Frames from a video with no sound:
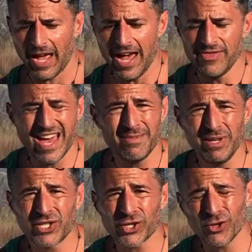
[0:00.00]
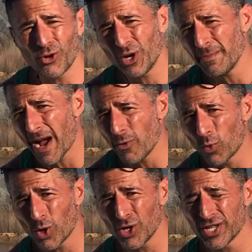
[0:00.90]
and then be slurring my
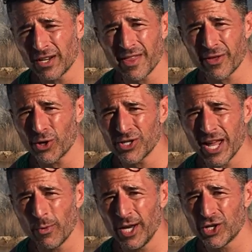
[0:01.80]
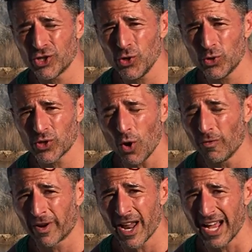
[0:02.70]
words on a Thursday when it shoots
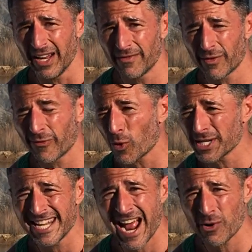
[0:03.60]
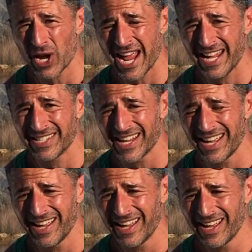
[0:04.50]
overnight for 14-hour days.
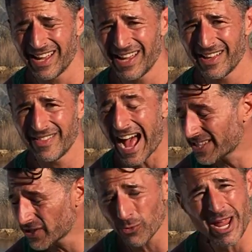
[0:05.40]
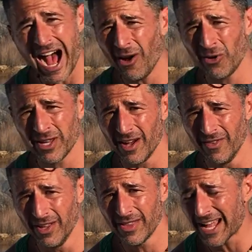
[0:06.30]
That's the reality
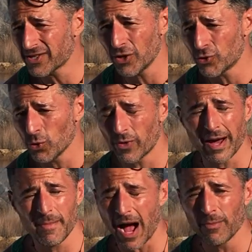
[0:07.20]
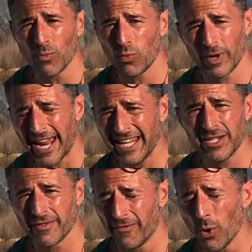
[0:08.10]
of it. That's the truth. I'm getting
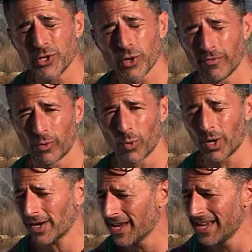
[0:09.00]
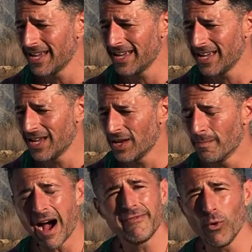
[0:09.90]
into voiceover work.
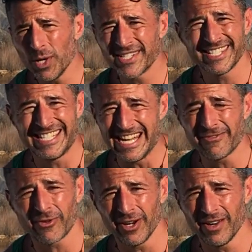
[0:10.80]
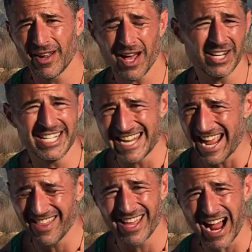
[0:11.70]
My voice is different on a
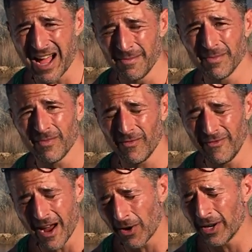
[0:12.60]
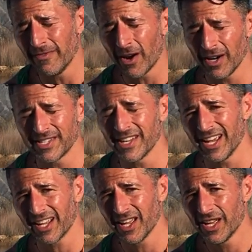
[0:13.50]
day that I'm very, very
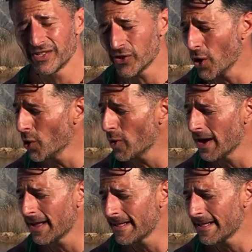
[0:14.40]
sick. So